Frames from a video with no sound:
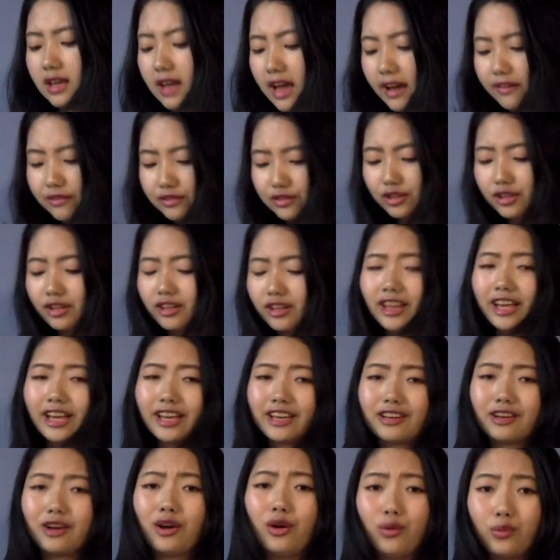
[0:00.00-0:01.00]
after like
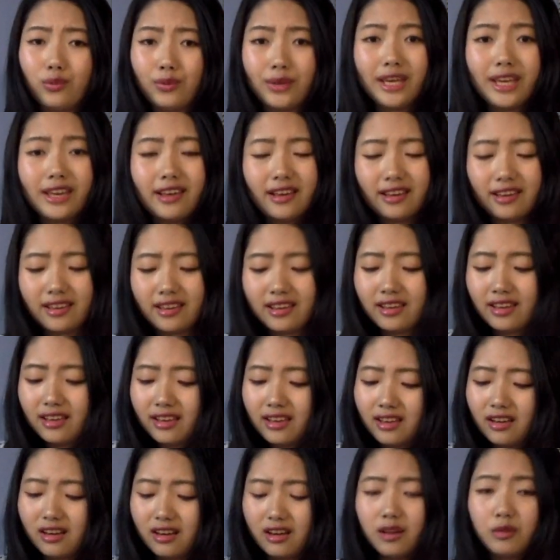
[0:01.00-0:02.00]
a week
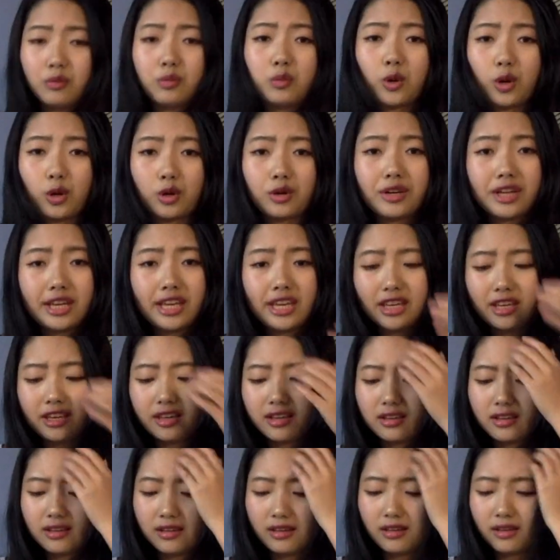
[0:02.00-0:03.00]
of worrying,
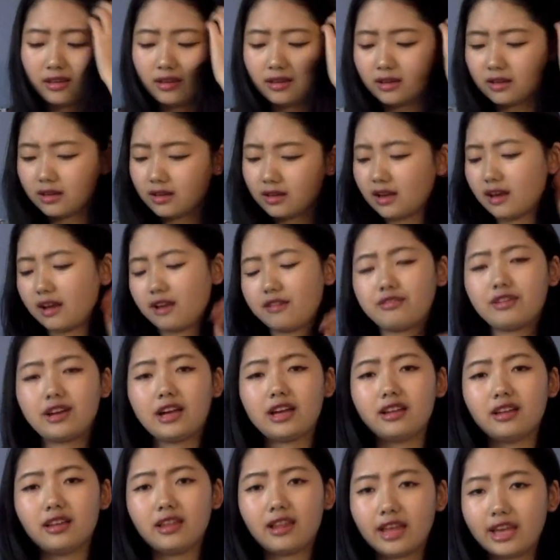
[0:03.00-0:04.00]
I
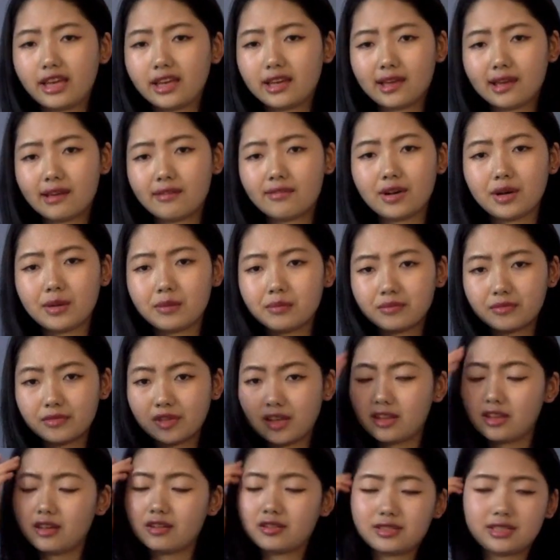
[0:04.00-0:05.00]
finally like gave up
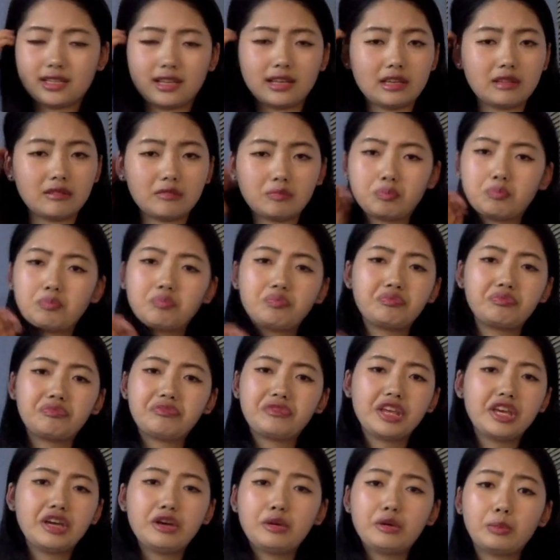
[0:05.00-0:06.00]
and I was like,
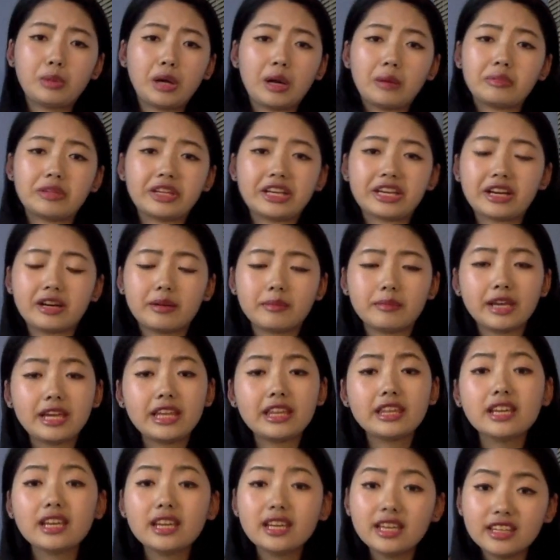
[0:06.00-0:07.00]
it'll probably come. And
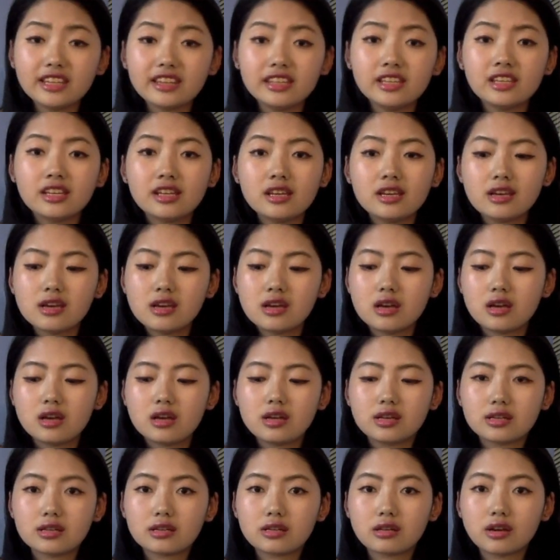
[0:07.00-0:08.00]
then
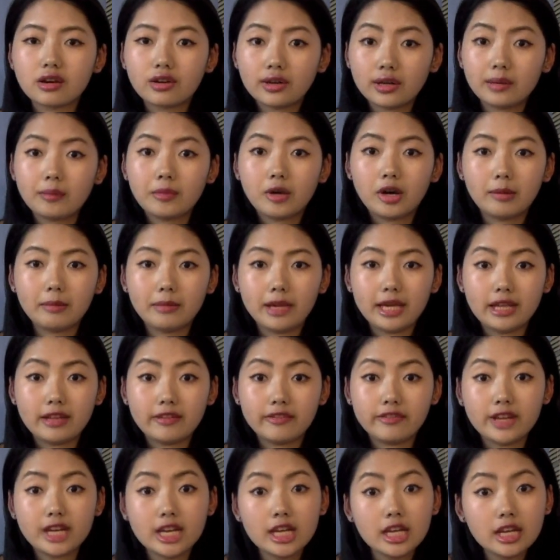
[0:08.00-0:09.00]
Koreanmall made a
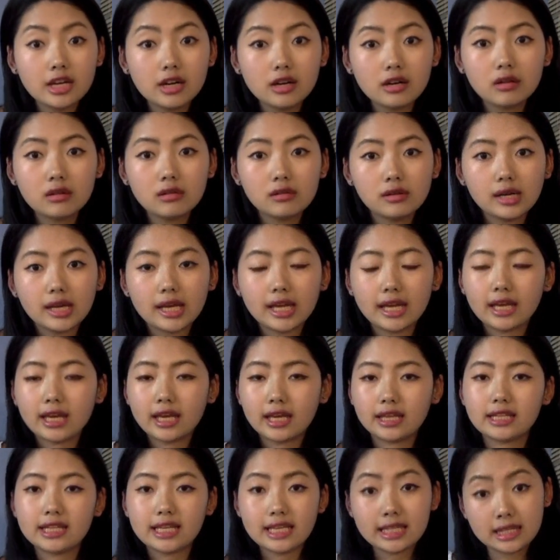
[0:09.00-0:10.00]
video
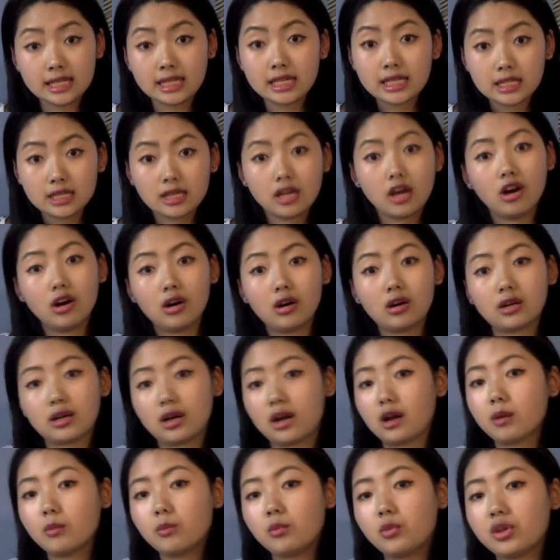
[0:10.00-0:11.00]
and it did all
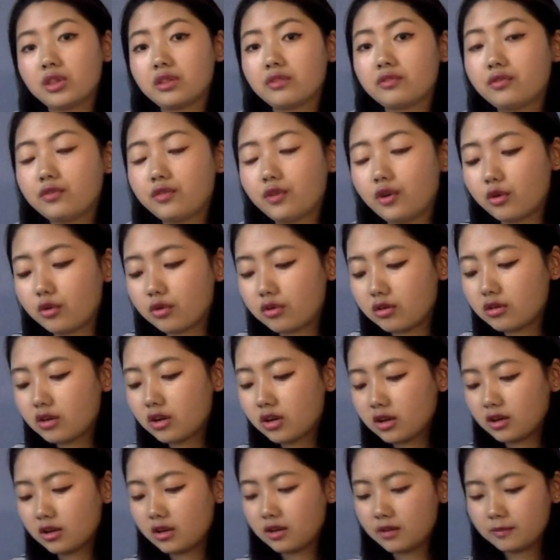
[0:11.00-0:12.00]
come with
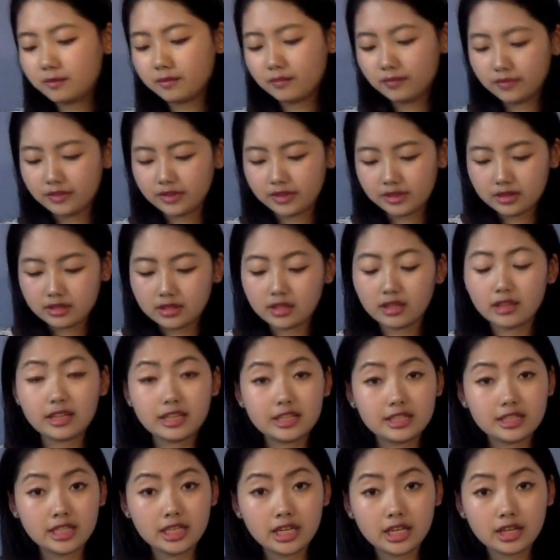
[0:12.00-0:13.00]
the
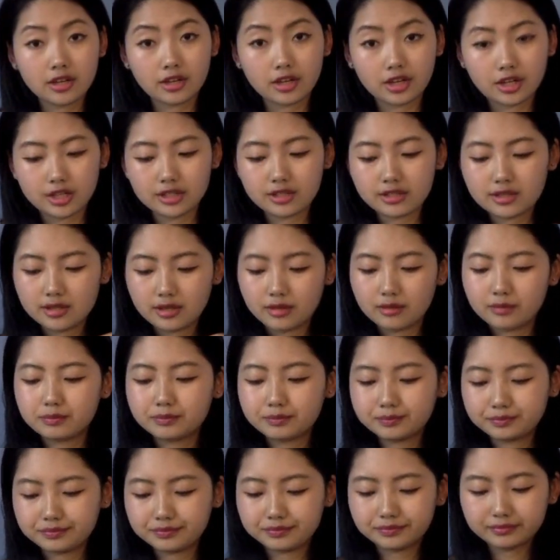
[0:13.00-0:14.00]
Lenticular card. So
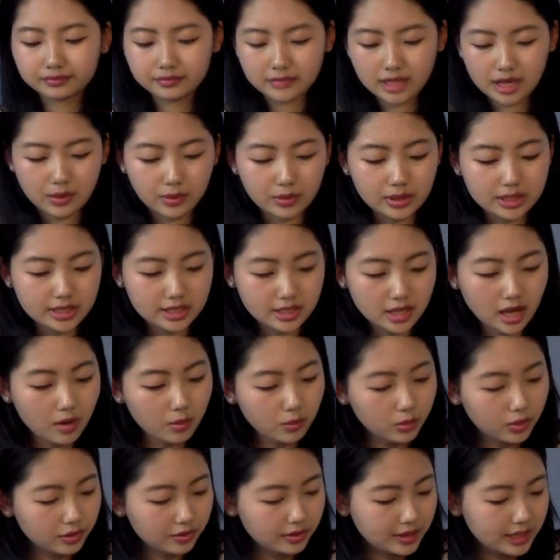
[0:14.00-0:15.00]
I was not
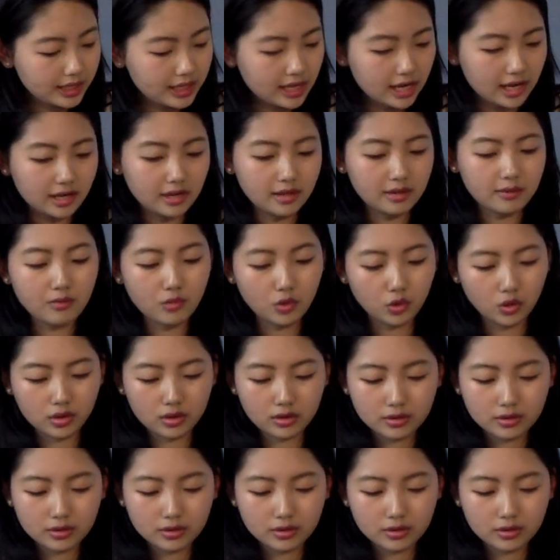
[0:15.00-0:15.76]
worried anymore.